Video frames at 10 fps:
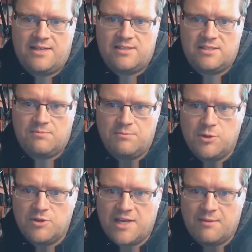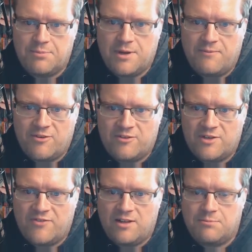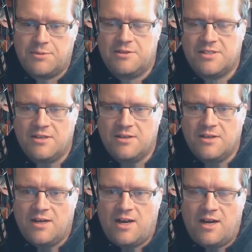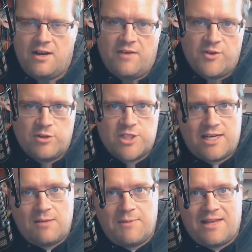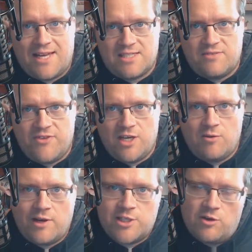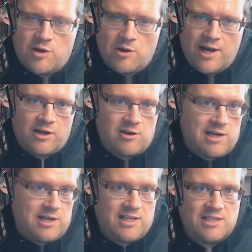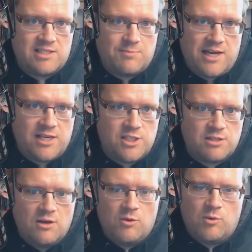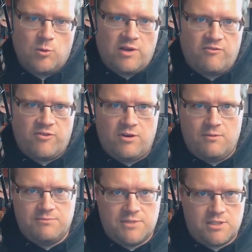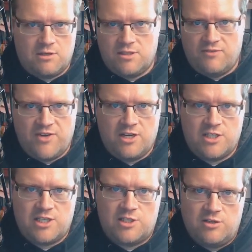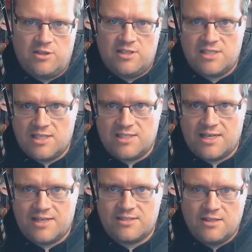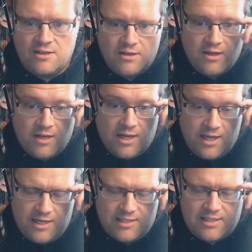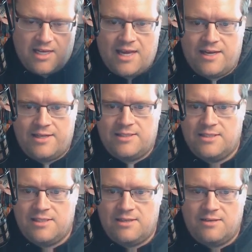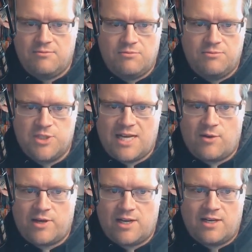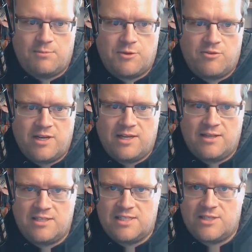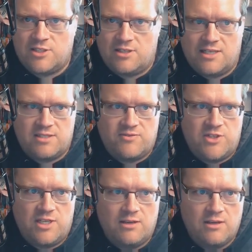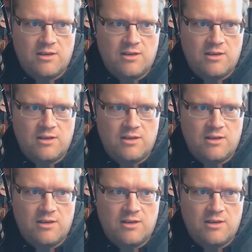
It's Bootcamp Prep for Developers. If you check out my last video, I show you how I created this page. We went from start to finish. I showed you the CSS in it and just how I got it up and running. This is actually an SVG.